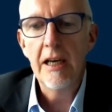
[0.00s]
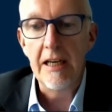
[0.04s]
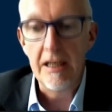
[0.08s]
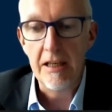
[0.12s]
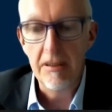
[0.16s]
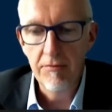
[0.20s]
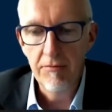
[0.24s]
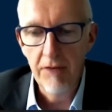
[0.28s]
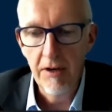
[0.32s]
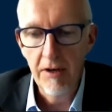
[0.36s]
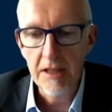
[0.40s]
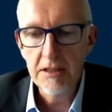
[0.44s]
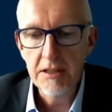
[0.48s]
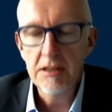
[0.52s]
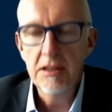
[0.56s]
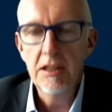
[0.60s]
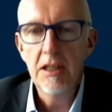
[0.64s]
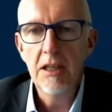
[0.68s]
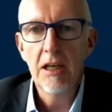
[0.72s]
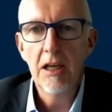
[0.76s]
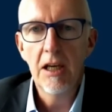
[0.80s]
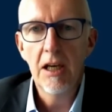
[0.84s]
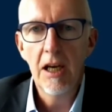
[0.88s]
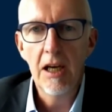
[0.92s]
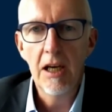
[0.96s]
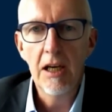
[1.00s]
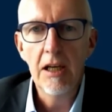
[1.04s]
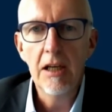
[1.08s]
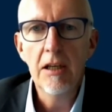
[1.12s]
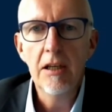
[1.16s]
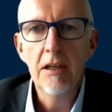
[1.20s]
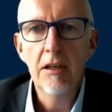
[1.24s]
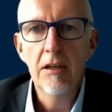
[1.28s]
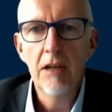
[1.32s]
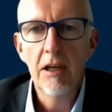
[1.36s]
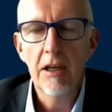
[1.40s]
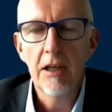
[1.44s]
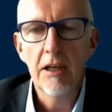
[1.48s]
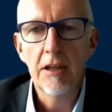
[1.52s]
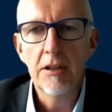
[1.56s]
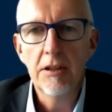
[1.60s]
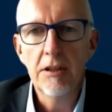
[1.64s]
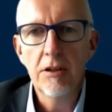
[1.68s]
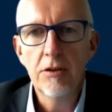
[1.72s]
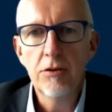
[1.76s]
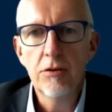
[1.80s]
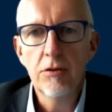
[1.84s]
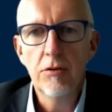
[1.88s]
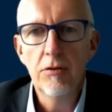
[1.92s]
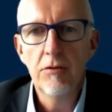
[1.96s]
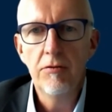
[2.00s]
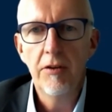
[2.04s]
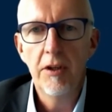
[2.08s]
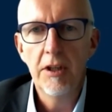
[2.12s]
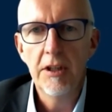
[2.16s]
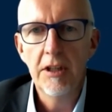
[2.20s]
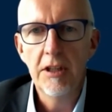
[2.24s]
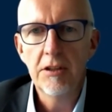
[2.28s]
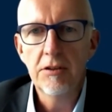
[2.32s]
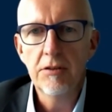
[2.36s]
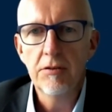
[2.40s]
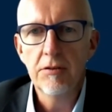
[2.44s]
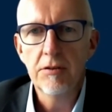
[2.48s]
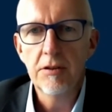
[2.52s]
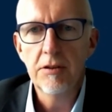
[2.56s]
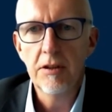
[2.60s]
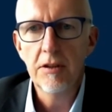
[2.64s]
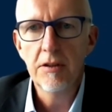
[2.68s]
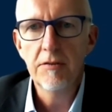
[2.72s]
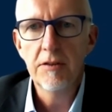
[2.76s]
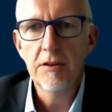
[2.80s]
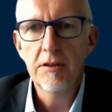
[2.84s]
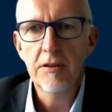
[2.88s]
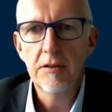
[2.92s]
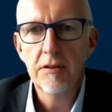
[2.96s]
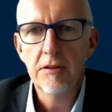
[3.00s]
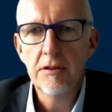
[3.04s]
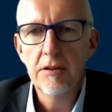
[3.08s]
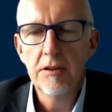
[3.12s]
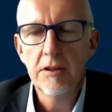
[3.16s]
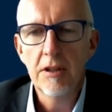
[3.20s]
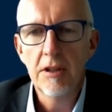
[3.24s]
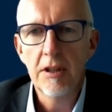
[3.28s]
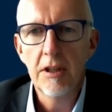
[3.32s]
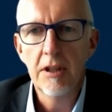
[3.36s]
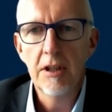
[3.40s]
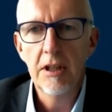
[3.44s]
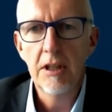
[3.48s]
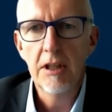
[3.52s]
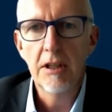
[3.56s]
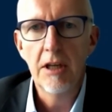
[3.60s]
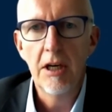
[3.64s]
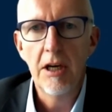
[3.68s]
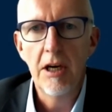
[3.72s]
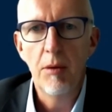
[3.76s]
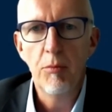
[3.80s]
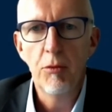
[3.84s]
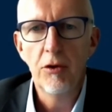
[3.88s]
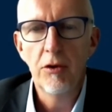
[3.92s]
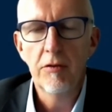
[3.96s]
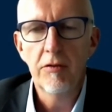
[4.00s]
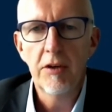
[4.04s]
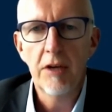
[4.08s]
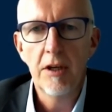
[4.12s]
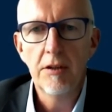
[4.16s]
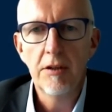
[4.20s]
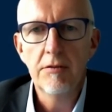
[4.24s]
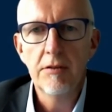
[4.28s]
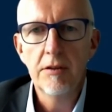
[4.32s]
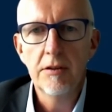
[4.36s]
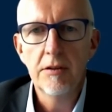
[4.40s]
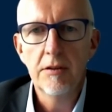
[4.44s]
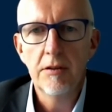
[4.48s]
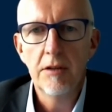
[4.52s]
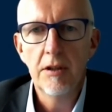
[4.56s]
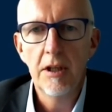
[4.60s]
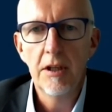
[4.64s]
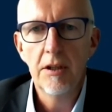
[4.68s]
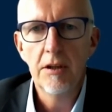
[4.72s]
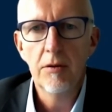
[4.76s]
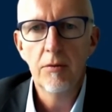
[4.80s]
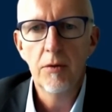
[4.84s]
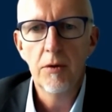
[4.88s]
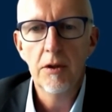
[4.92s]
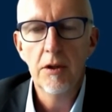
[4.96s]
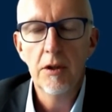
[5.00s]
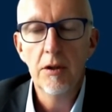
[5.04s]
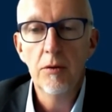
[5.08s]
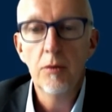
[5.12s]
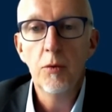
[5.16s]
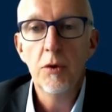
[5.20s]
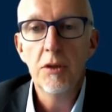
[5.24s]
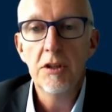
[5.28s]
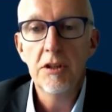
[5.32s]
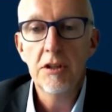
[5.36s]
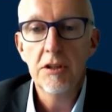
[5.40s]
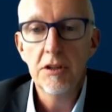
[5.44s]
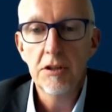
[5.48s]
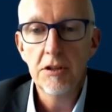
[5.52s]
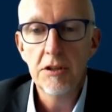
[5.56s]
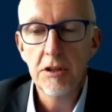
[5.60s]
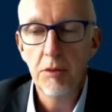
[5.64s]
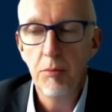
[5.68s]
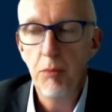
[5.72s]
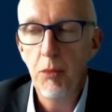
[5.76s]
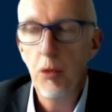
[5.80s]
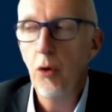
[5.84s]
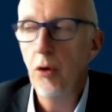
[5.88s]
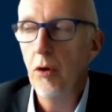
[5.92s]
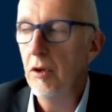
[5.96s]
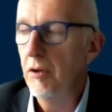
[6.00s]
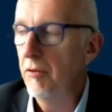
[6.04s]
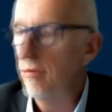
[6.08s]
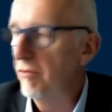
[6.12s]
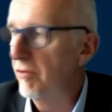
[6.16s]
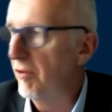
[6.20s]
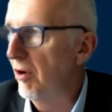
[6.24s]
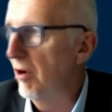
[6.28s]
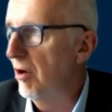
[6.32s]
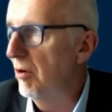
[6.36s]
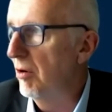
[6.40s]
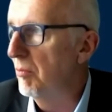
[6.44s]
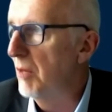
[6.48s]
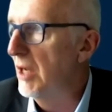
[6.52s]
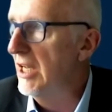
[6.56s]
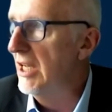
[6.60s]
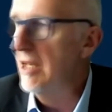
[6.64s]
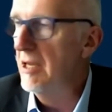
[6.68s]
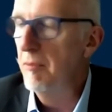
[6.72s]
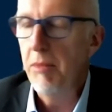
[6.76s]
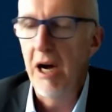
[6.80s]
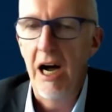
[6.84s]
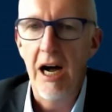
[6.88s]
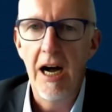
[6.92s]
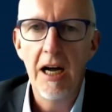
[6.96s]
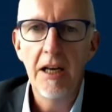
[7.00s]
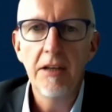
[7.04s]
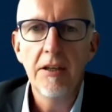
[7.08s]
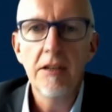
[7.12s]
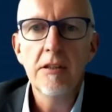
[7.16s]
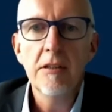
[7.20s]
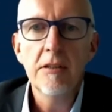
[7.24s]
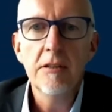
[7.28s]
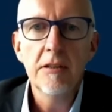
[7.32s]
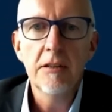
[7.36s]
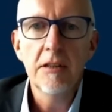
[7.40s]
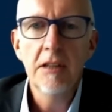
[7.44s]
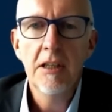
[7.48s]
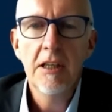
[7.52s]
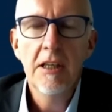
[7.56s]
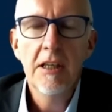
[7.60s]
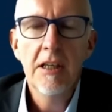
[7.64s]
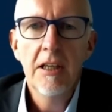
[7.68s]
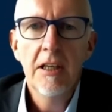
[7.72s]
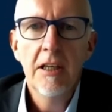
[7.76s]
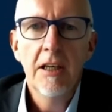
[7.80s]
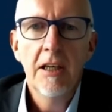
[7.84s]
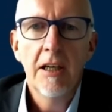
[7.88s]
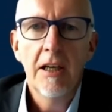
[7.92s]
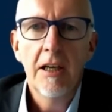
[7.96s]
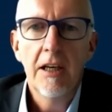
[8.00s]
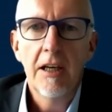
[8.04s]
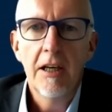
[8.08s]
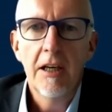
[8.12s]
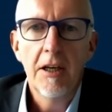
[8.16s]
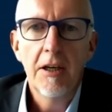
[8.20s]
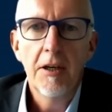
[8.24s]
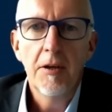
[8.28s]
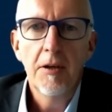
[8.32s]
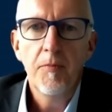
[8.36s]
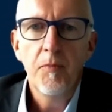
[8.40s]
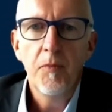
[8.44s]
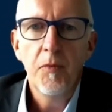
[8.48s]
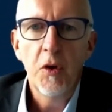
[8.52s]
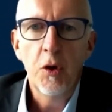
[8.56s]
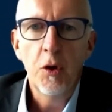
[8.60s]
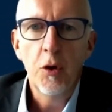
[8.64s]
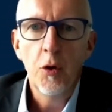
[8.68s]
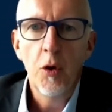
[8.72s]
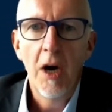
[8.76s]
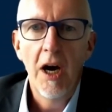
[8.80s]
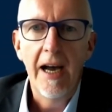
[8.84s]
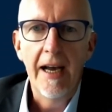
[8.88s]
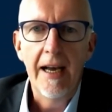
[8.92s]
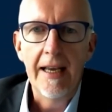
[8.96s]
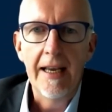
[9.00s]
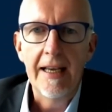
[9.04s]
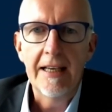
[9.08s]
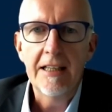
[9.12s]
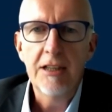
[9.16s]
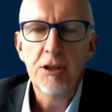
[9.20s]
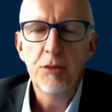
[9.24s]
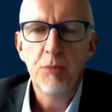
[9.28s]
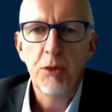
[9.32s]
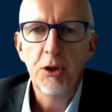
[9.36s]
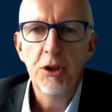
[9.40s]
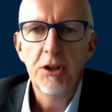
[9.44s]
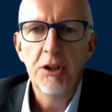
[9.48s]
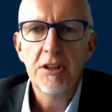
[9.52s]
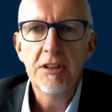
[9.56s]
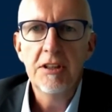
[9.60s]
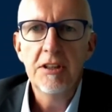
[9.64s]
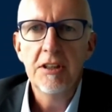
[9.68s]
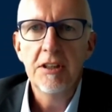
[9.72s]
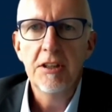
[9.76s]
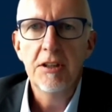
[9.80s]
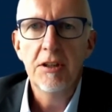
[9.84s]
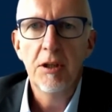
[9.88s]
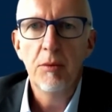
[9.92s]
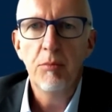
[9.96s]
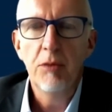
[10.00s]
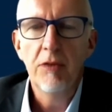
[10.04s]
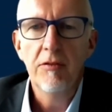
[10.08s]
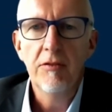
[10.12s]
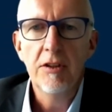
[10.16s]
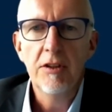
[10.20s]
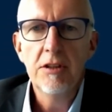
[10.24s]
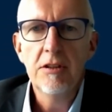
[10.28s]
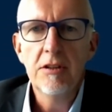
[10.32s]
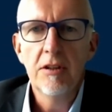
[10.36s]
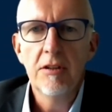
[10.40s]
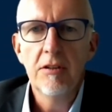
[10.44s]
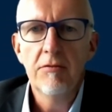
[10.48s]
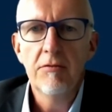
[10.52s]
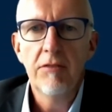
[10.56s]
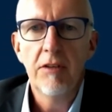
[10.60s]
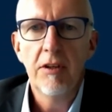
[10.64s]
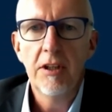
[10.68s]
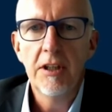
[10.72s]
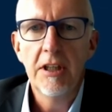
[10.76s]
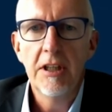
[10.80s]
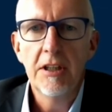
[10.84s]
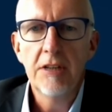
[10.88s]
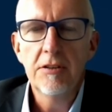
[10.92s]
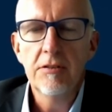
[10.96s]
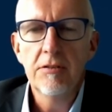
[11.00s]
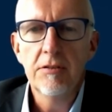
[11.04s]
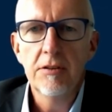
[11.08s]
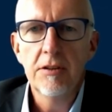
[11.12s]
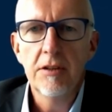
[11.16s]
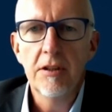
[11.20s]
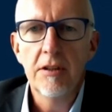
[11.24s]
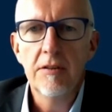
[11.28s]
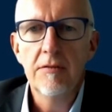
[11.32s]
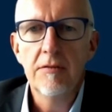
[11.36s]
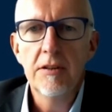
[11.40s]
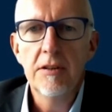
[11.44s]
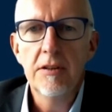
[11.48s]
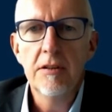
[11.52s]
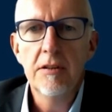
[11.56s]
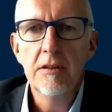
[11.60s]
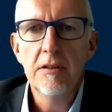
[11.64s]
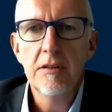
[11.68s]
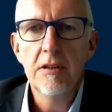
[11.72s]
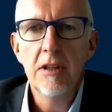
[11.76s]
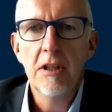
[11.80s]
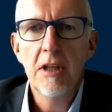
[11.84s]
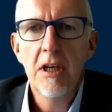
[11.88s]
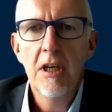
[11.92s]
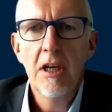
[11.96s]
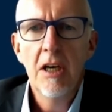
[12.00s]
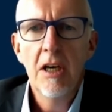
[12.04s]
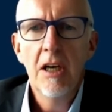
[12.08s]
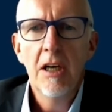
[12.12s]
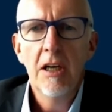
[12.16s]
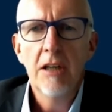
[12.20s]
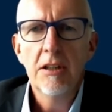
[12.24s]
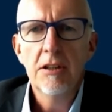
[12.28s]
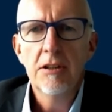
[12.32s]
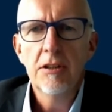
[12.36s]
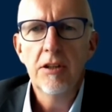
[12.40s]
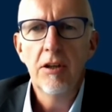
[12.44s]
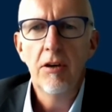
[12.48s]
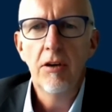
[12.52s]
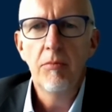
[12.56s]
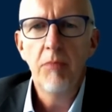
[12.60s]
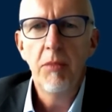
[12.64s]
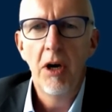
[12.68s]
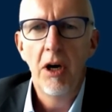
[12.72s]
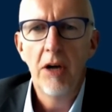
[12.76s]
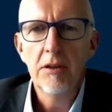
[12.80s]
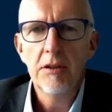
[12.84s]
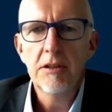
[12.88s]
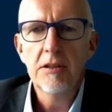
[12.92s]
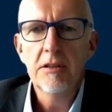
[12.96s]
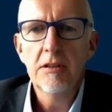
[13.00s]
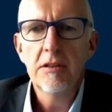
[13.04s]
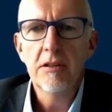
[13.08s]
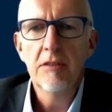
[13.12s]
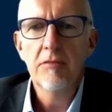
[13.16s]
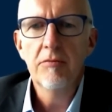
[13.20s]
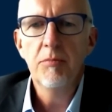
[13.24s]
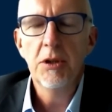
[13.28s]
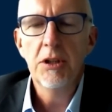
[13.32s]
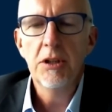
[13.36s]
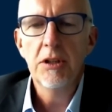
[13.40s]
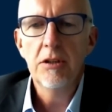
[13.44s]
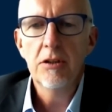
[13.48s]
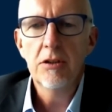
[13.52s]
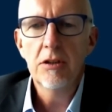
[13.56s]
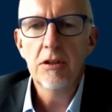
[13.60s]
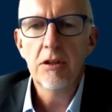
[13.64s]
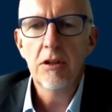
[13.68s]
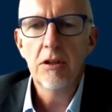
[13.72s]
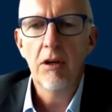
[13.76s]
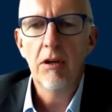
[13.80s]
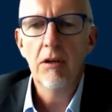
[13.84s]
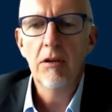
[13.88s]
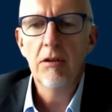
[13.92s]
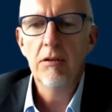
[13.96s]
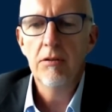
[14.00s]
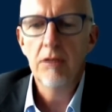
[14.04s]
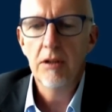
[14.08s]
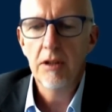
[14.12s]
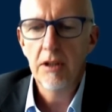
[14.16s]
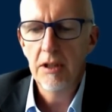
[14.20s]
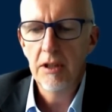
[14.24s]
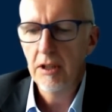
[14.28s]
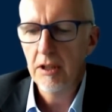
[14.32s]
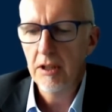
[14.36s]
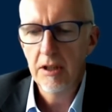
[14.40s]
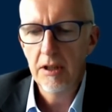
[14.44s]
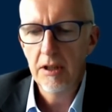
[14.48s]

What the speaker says: investing in digital financial services in a number of countries around the world with the support from partners who are experts in the provision of financial services. And so posts have been shown